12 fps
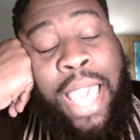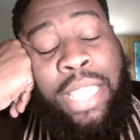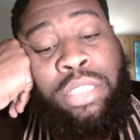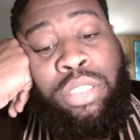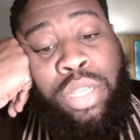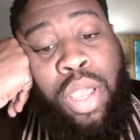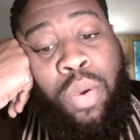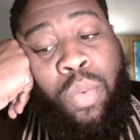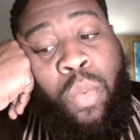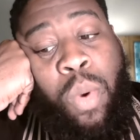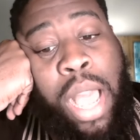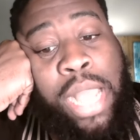I
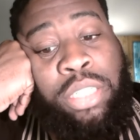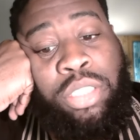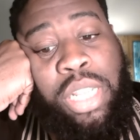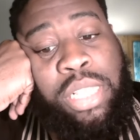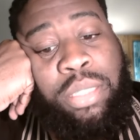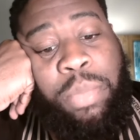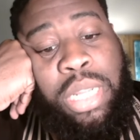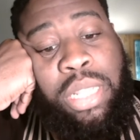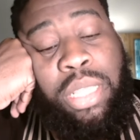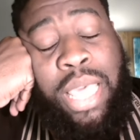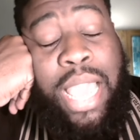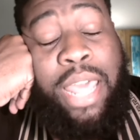don't watch as
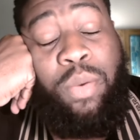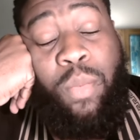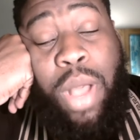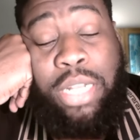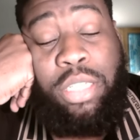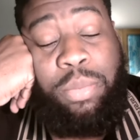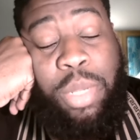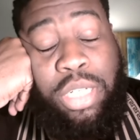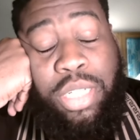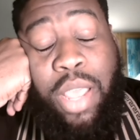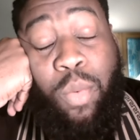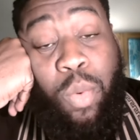many, like I don't watch as
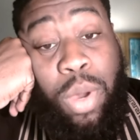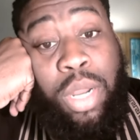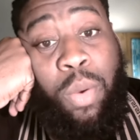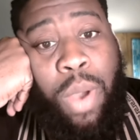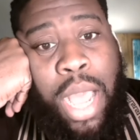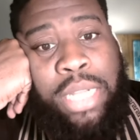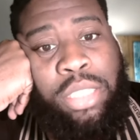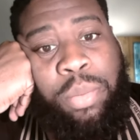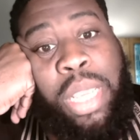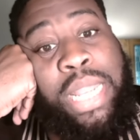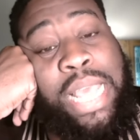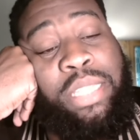much as I want to watch,
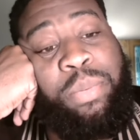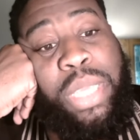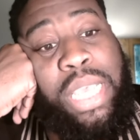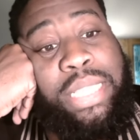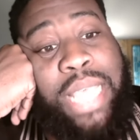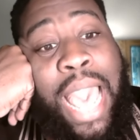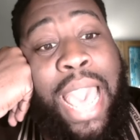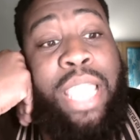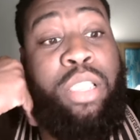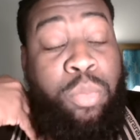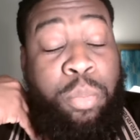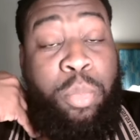and that's because
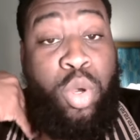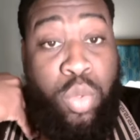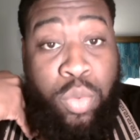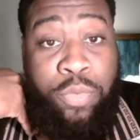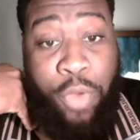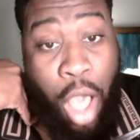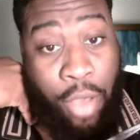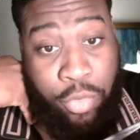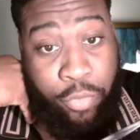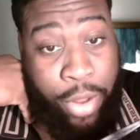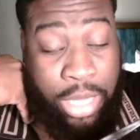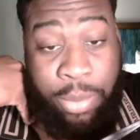I move off
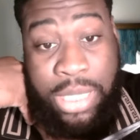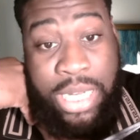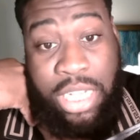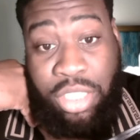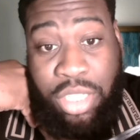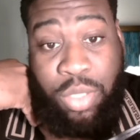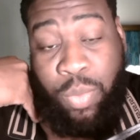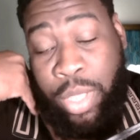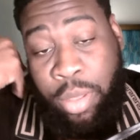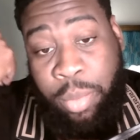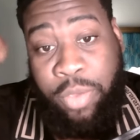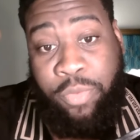of recommendations,
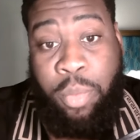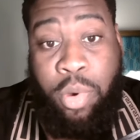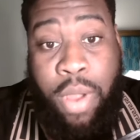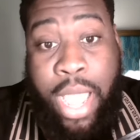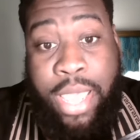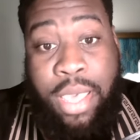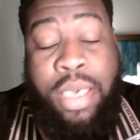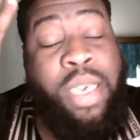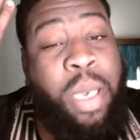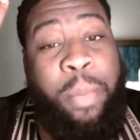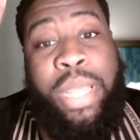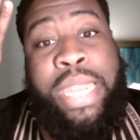whether it be from Mariah.
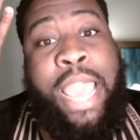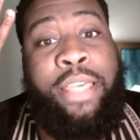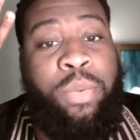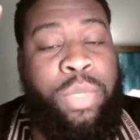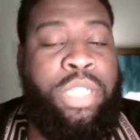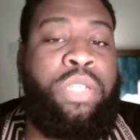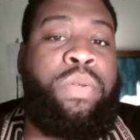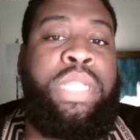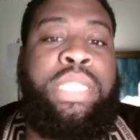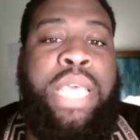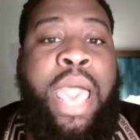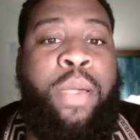But now that we're doing
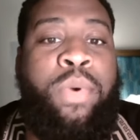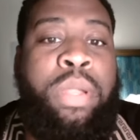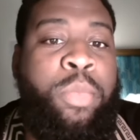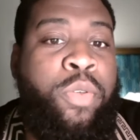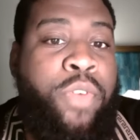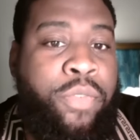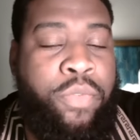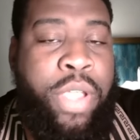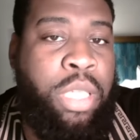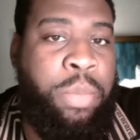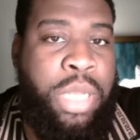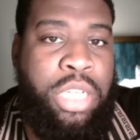this, I want to move off of
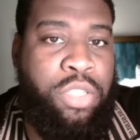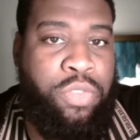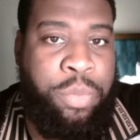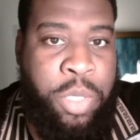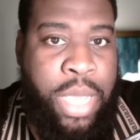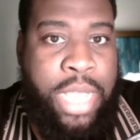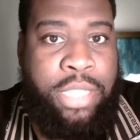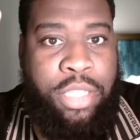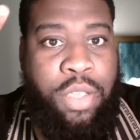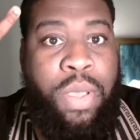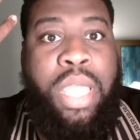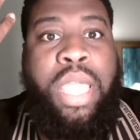recommendations from you guys.
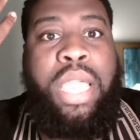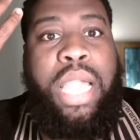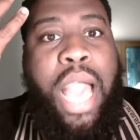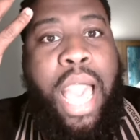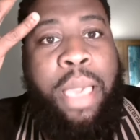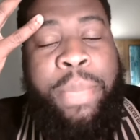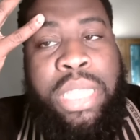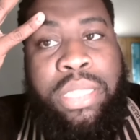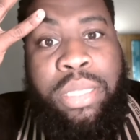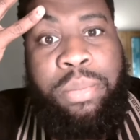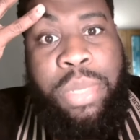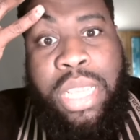So comment
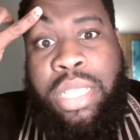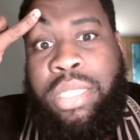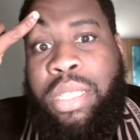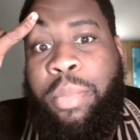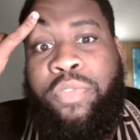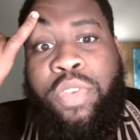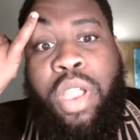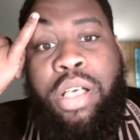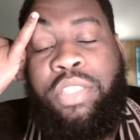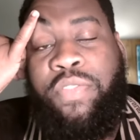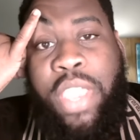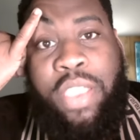to me some of
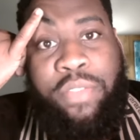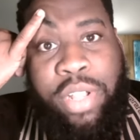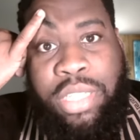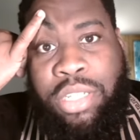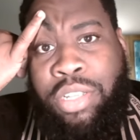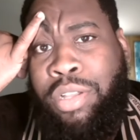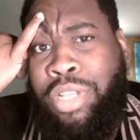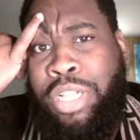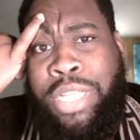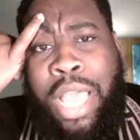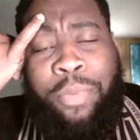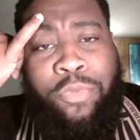y'all's mm. favorites. You know, your
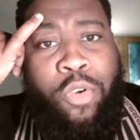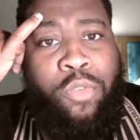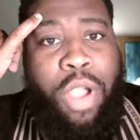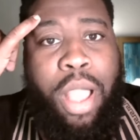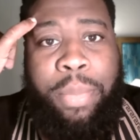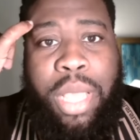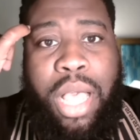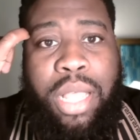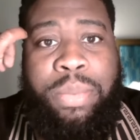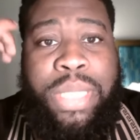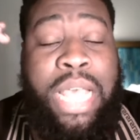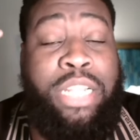top four rom
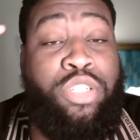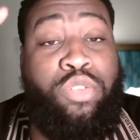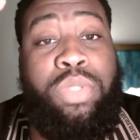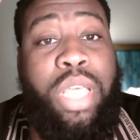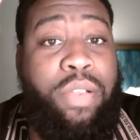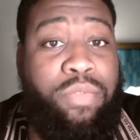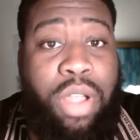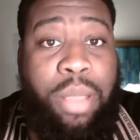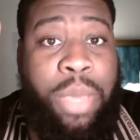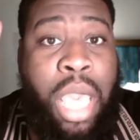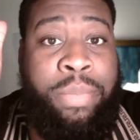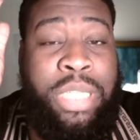coms. I do love
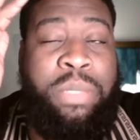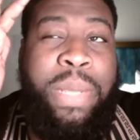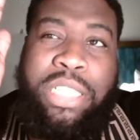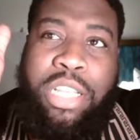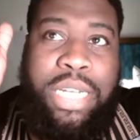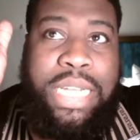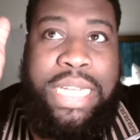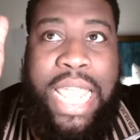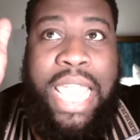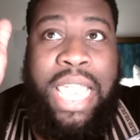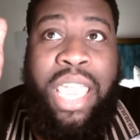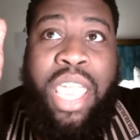rom coms, especially on a
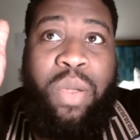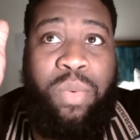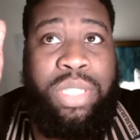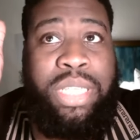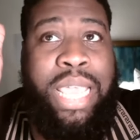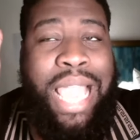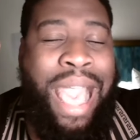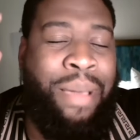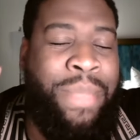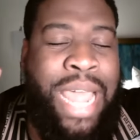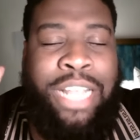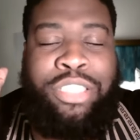day where it's like
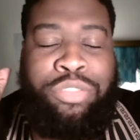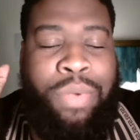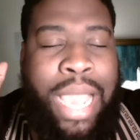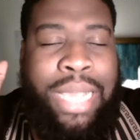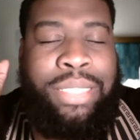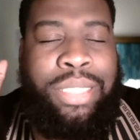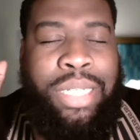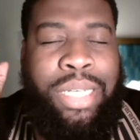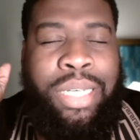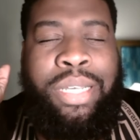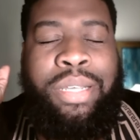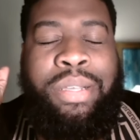I'm not trying
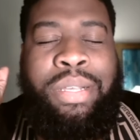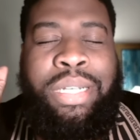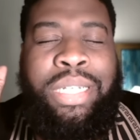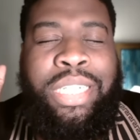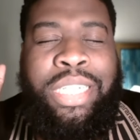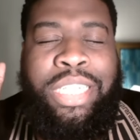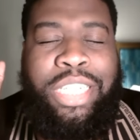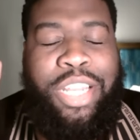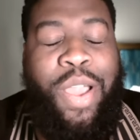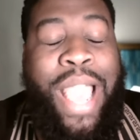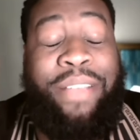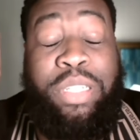to you
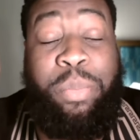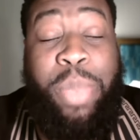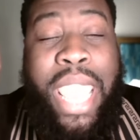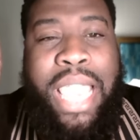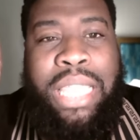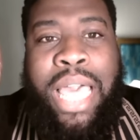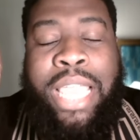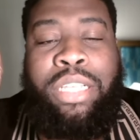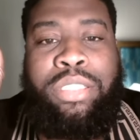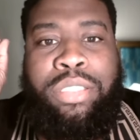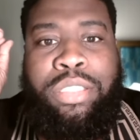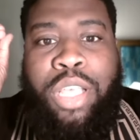know have to pay like
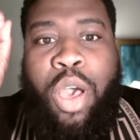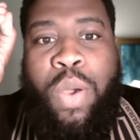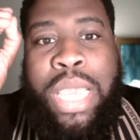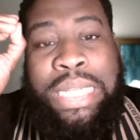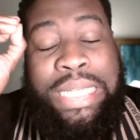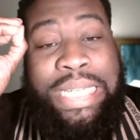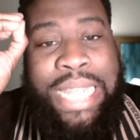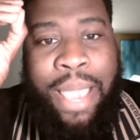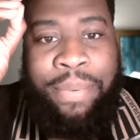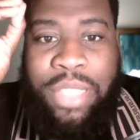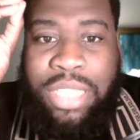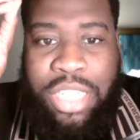so in
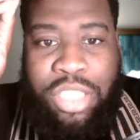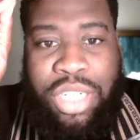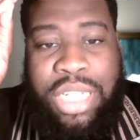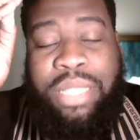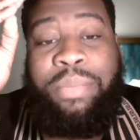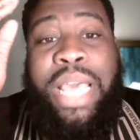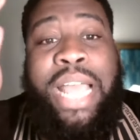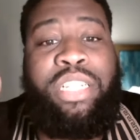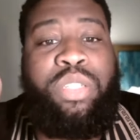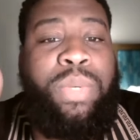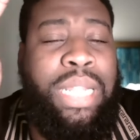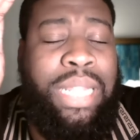depth attention to something. I
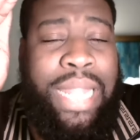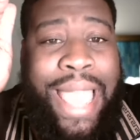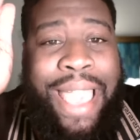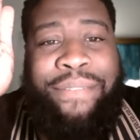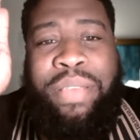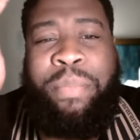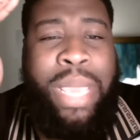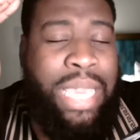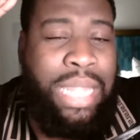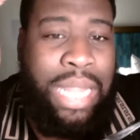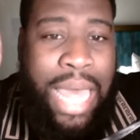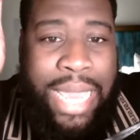just want to laugh and
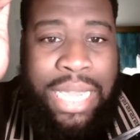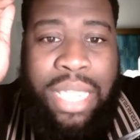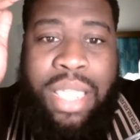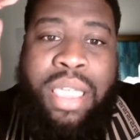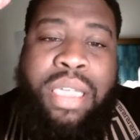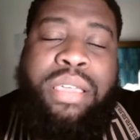make it light.